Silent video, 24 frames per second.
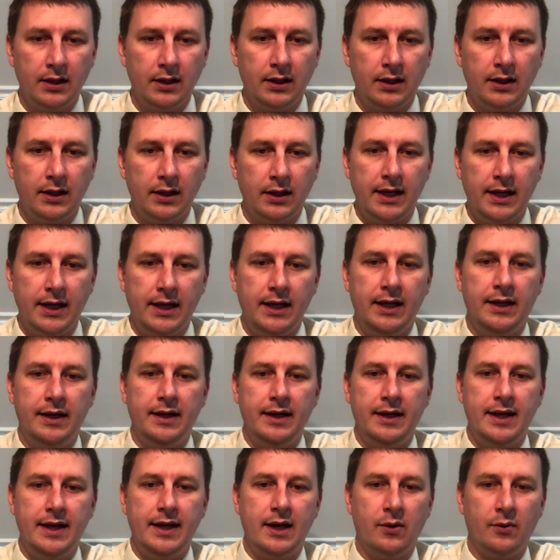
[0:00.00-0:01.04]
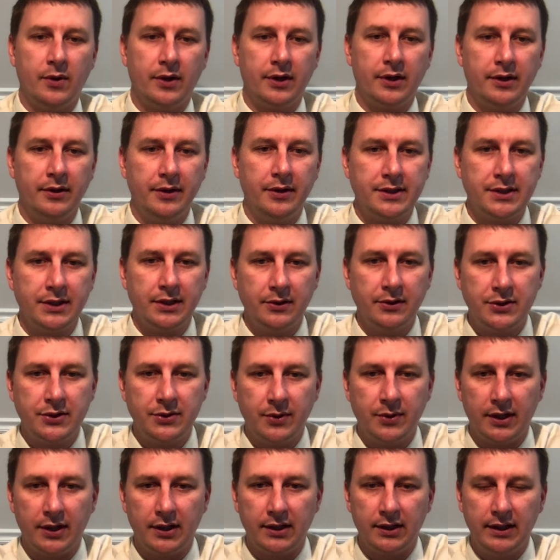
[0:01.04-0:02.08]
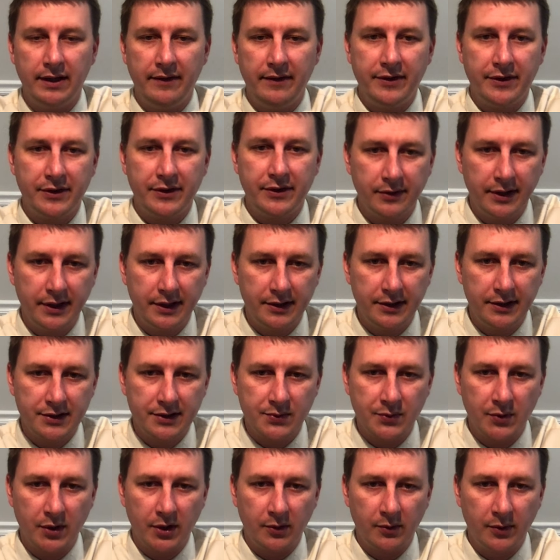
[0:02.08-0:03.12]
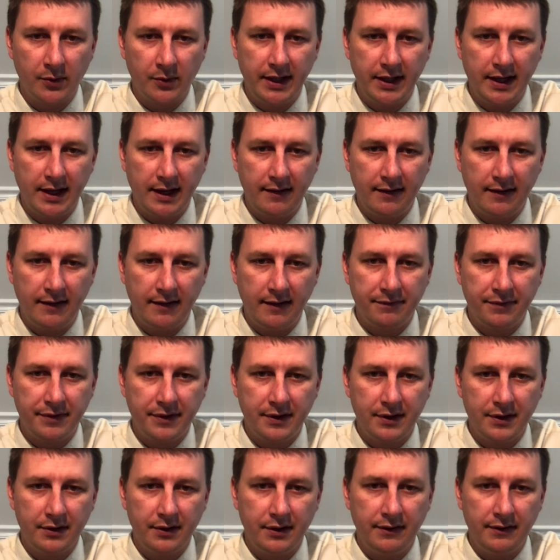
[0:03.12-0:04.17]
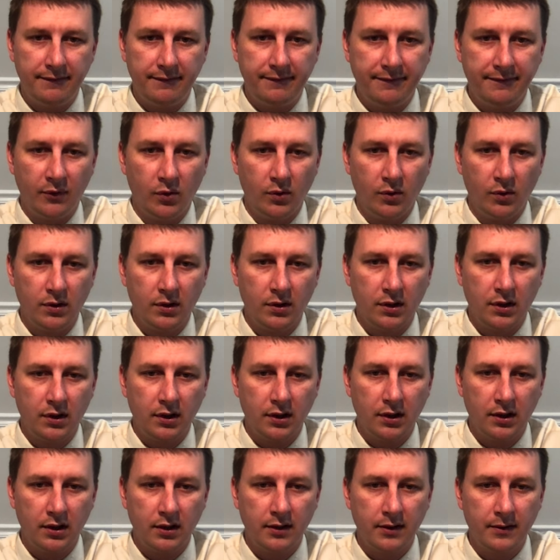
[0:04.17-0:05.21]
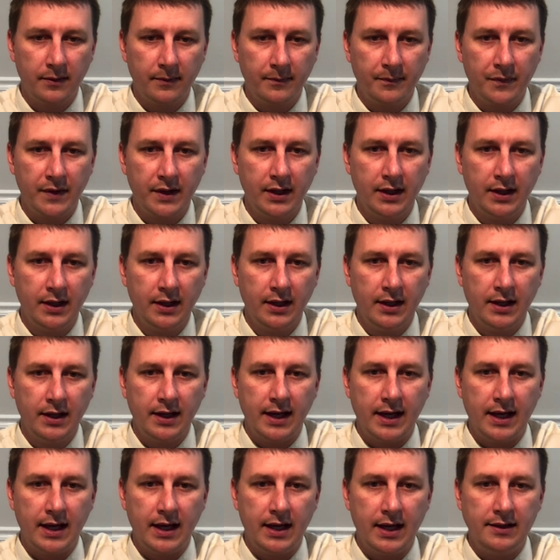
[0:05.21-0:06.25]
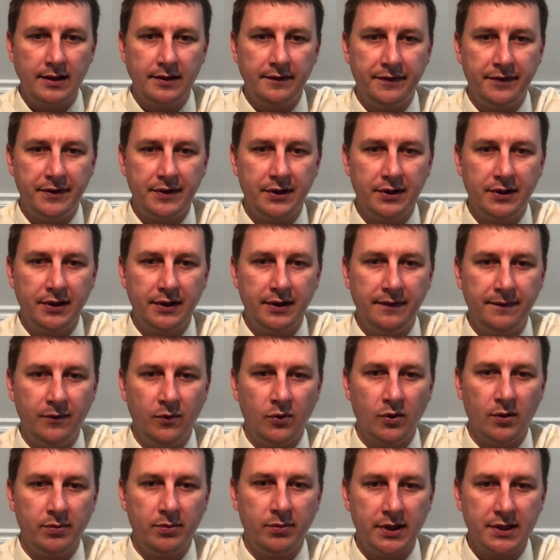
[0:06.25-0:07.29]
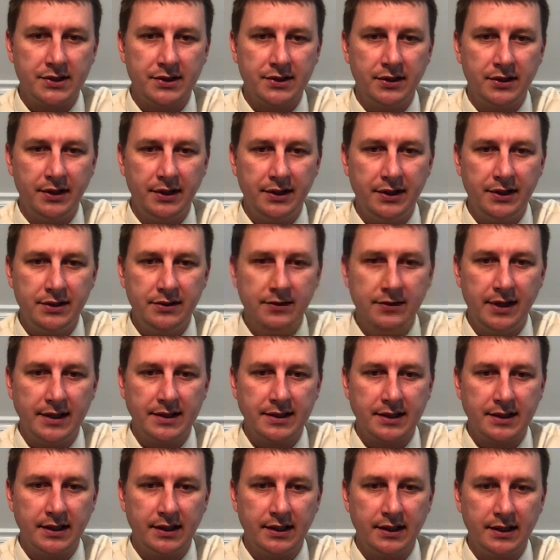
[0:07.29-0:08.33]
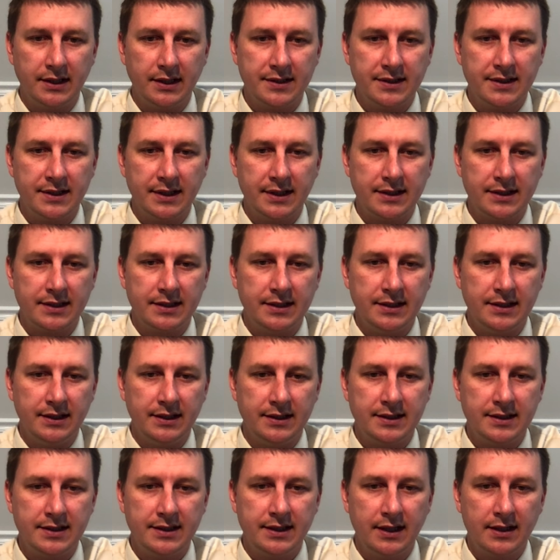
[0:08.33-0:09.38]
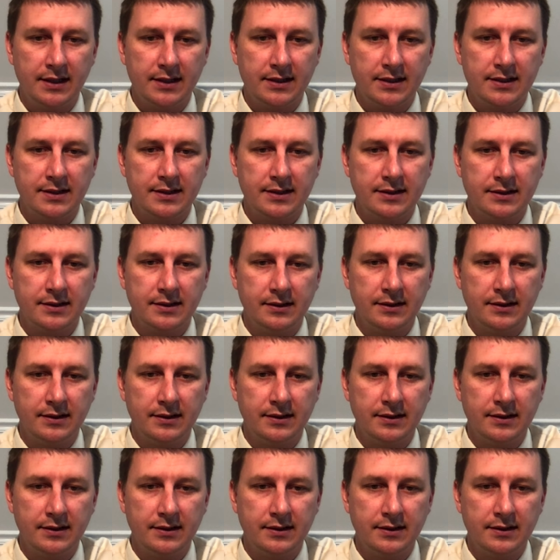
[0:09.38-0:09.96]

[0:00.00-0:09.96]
And now we're going to go to our 11th graders, where we have 34 out of 34 plus 32. That's going to give us 66.